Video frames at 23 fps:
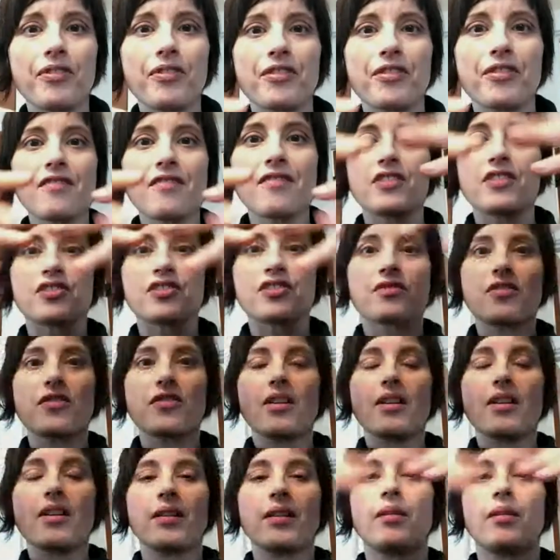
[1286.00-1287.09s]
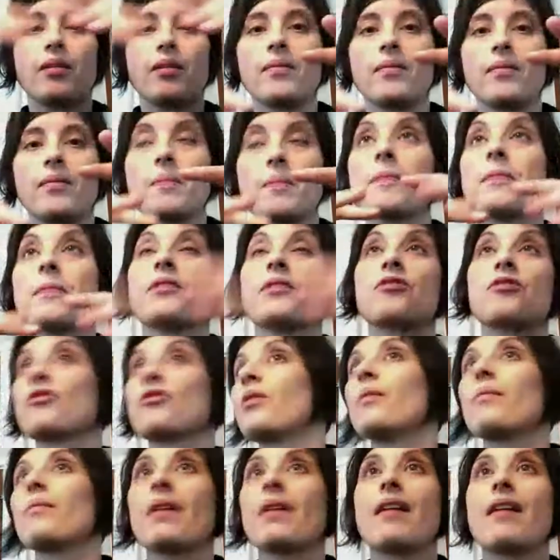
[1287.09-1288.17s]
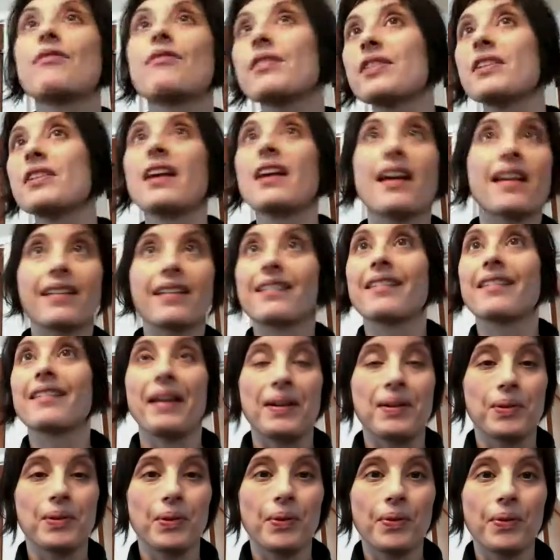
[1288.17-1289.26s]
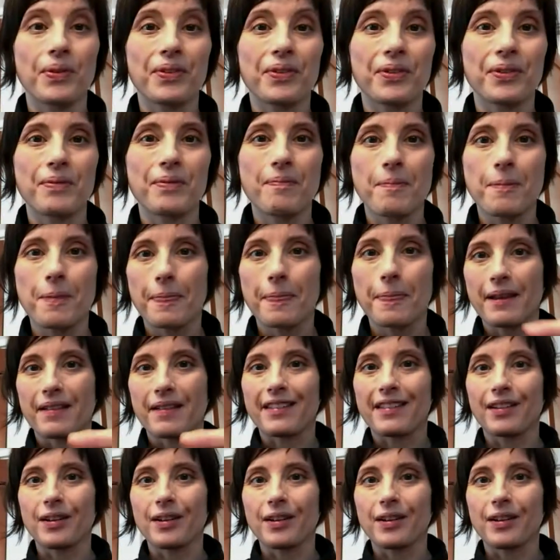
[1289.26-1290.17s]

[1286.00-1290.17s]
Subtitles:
starfish there's everything has cycles. And